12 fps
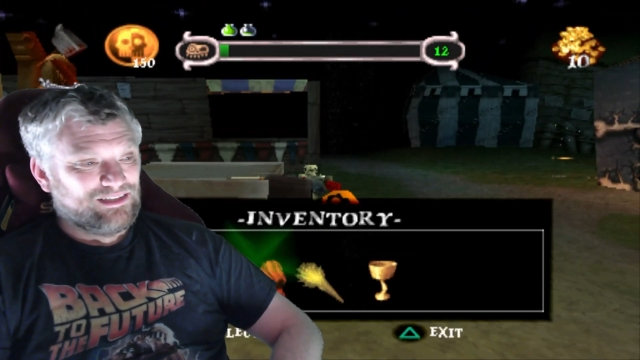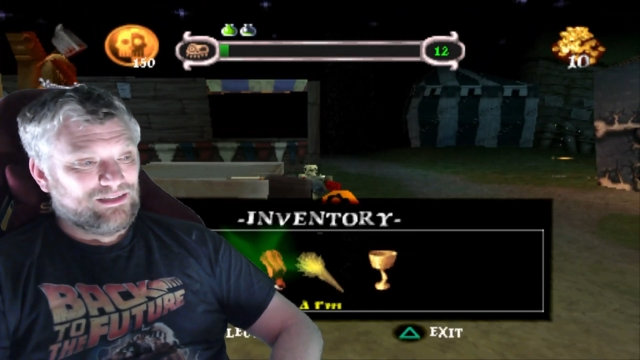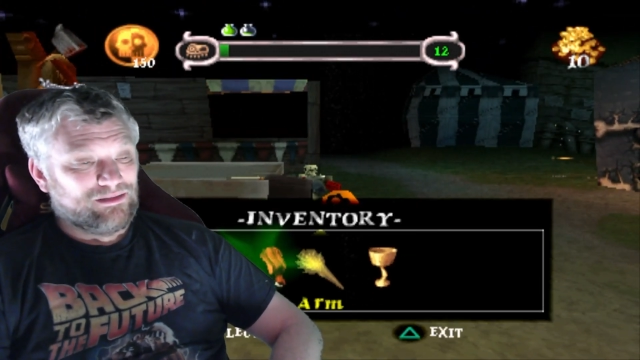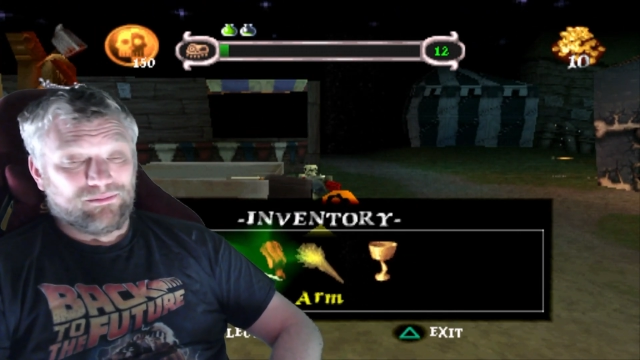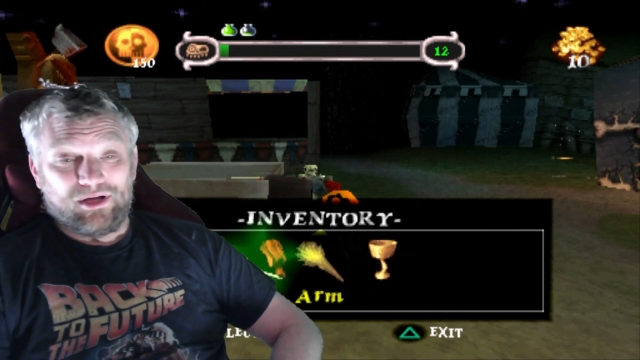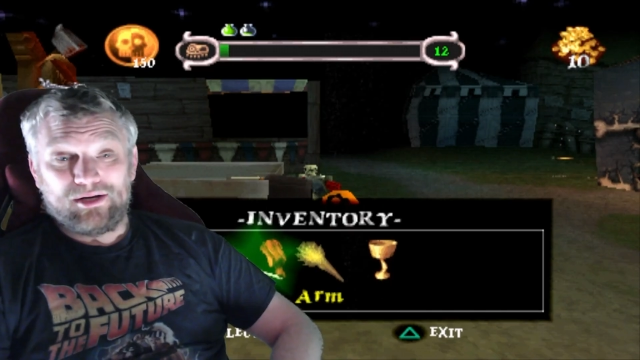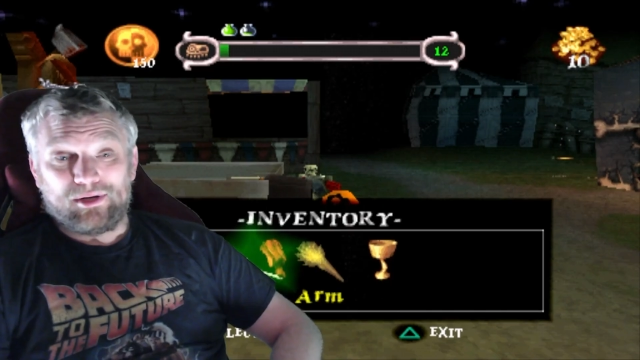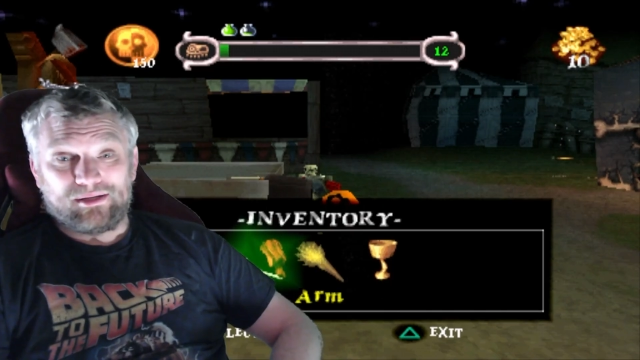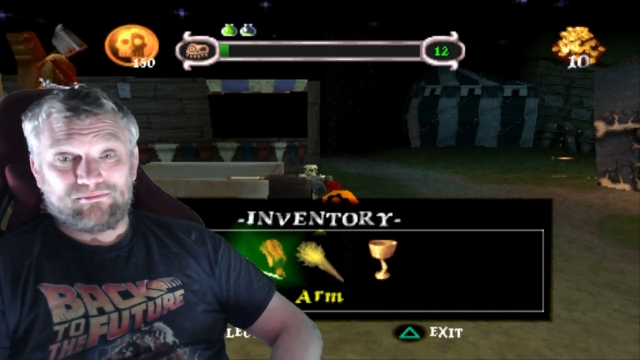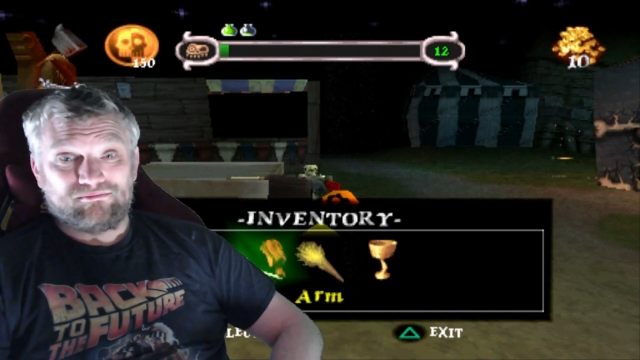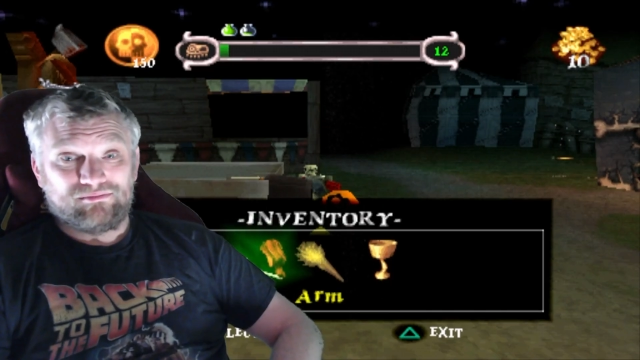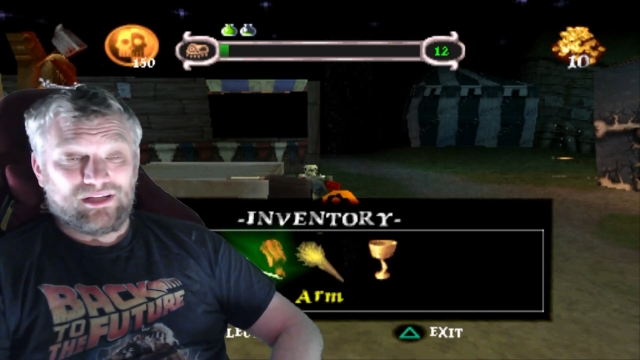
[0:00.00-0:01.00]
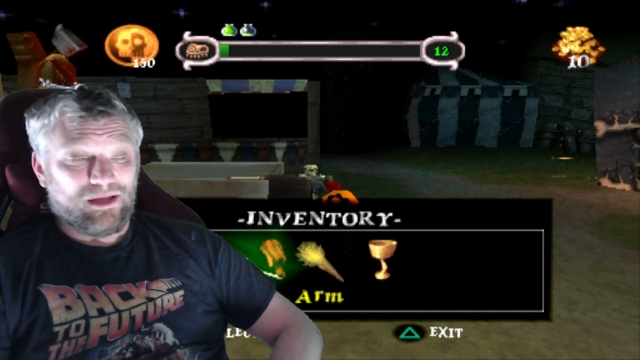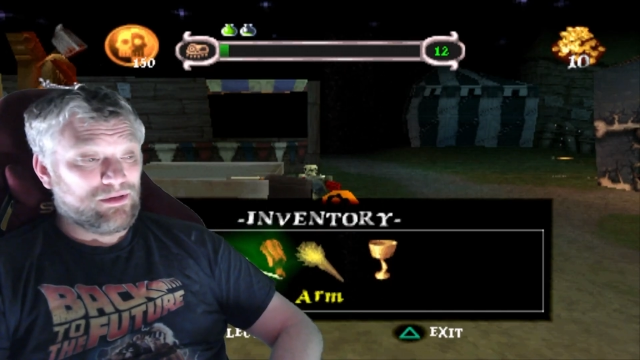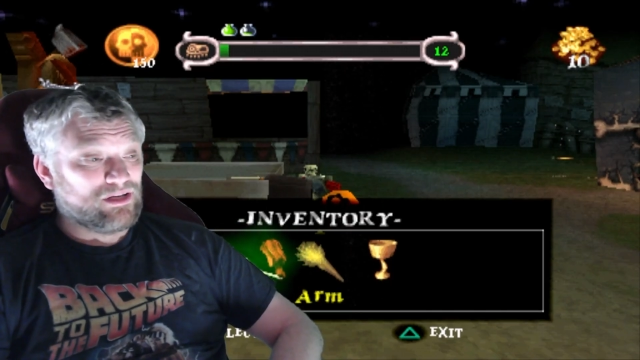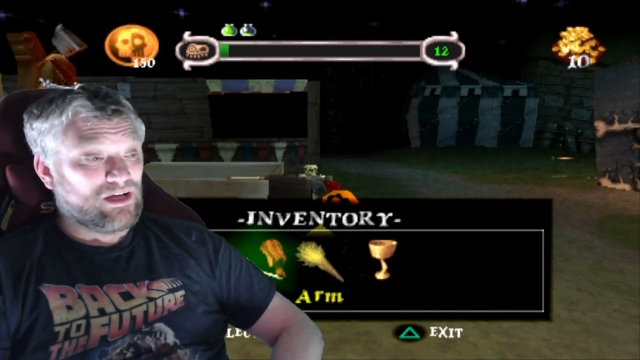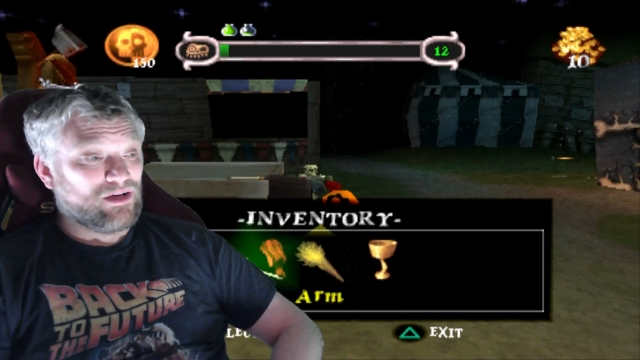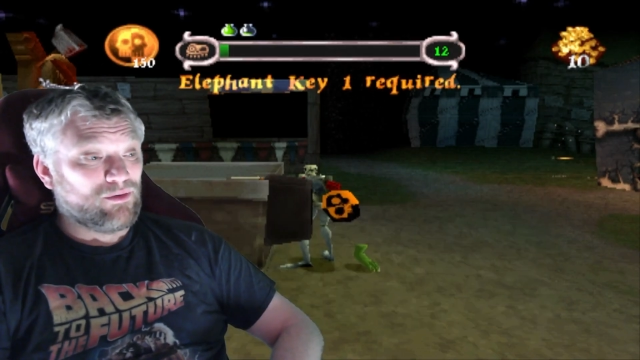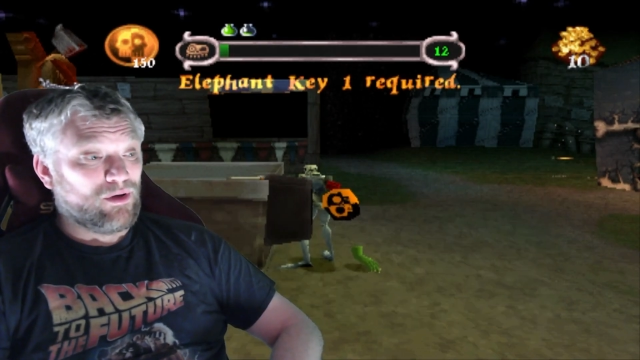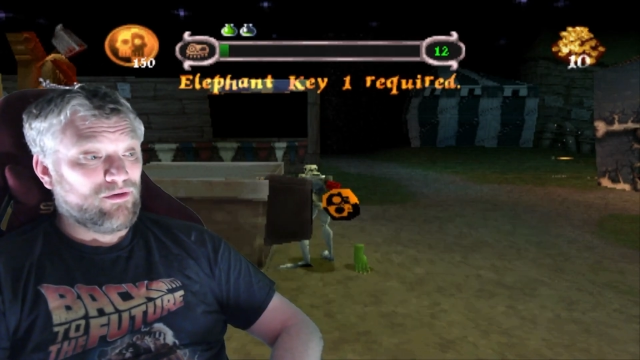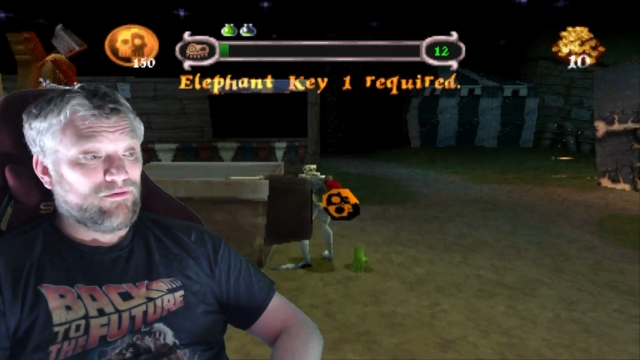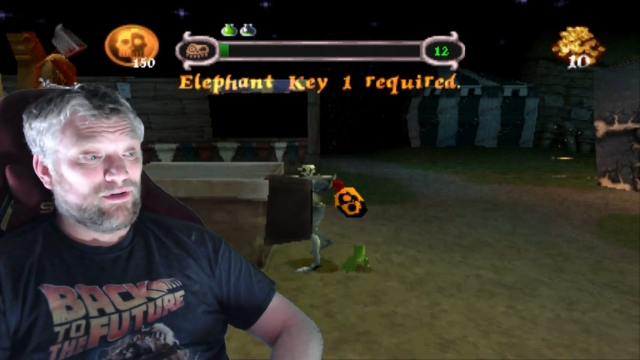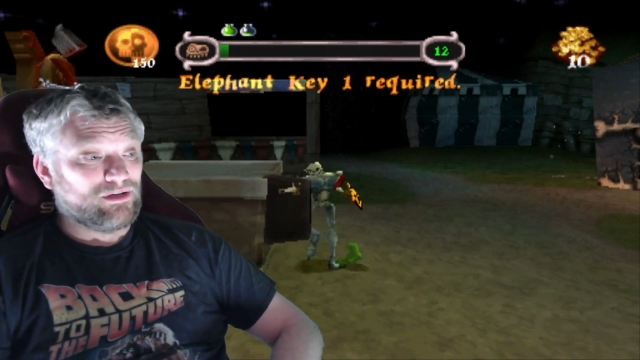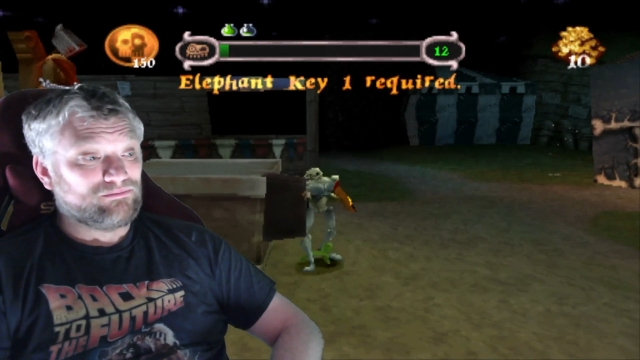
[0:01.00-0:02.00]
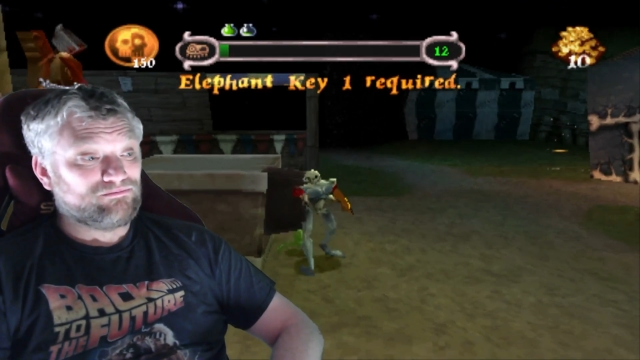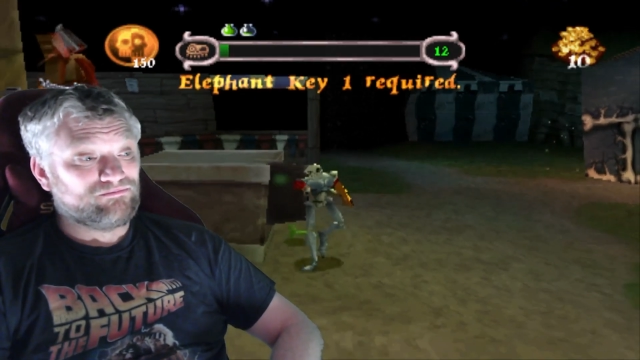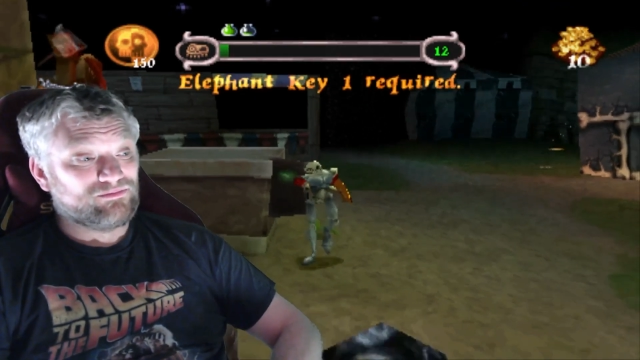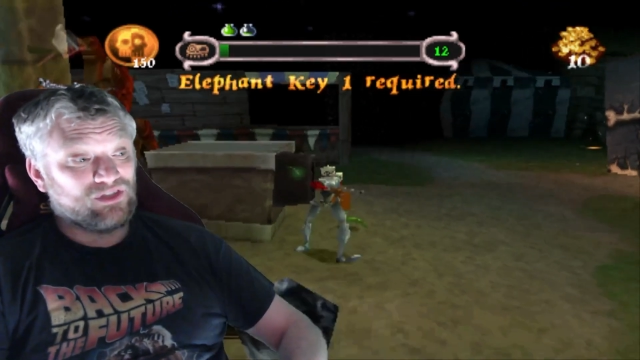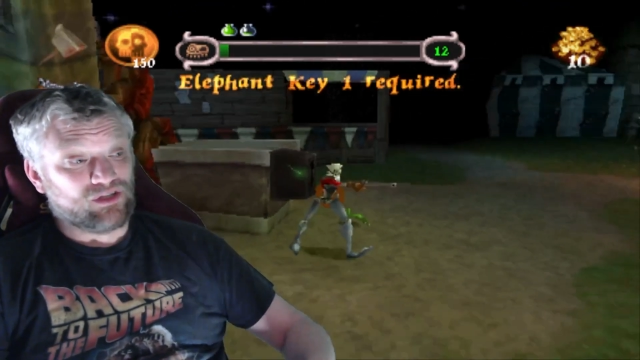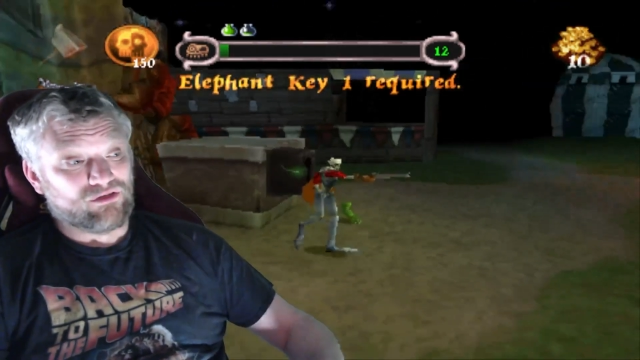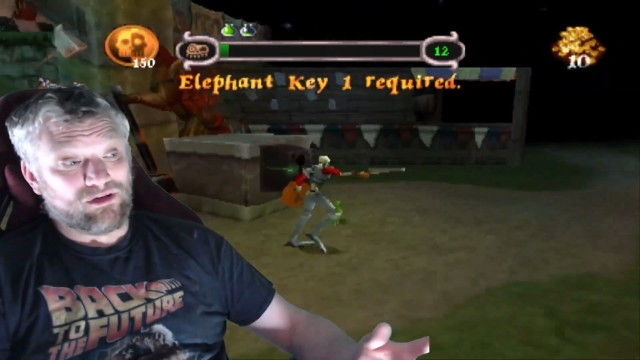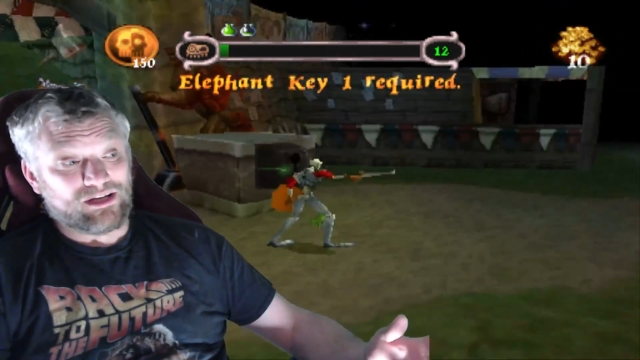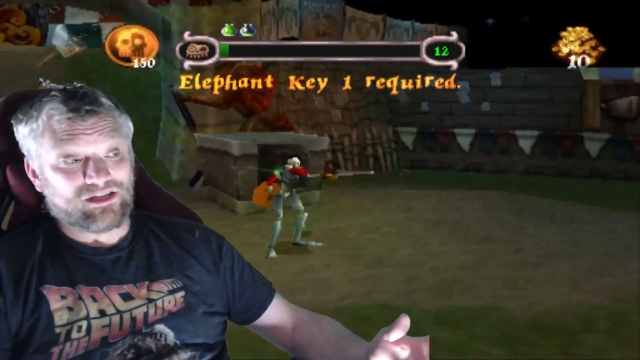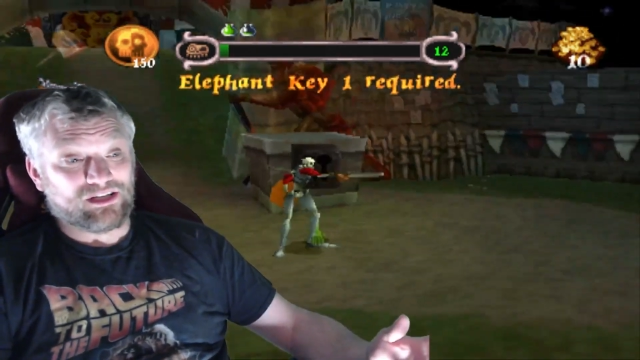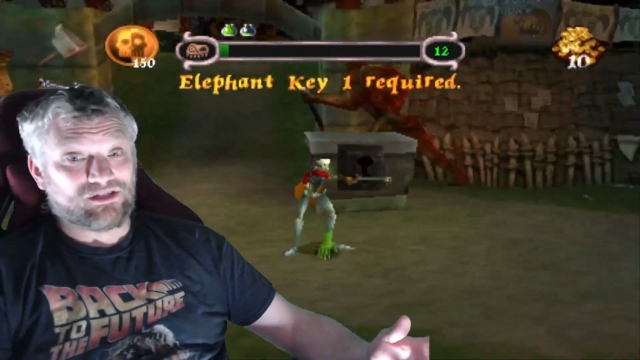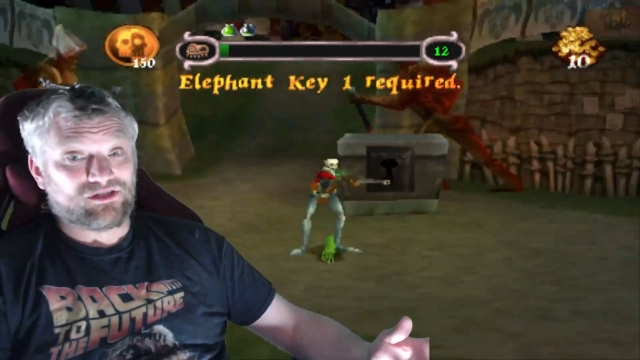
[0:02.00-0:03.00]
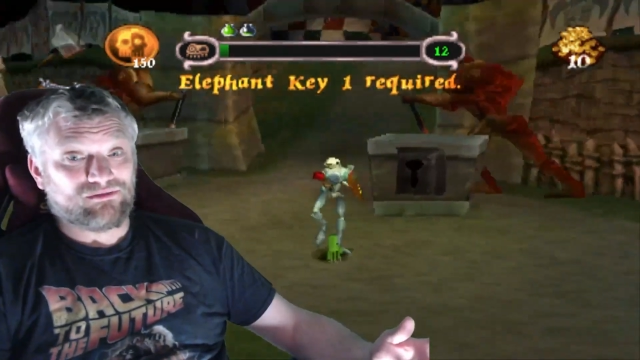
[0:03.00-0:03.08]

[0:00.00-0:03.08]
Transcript: But anyway, let me go over to the ratings.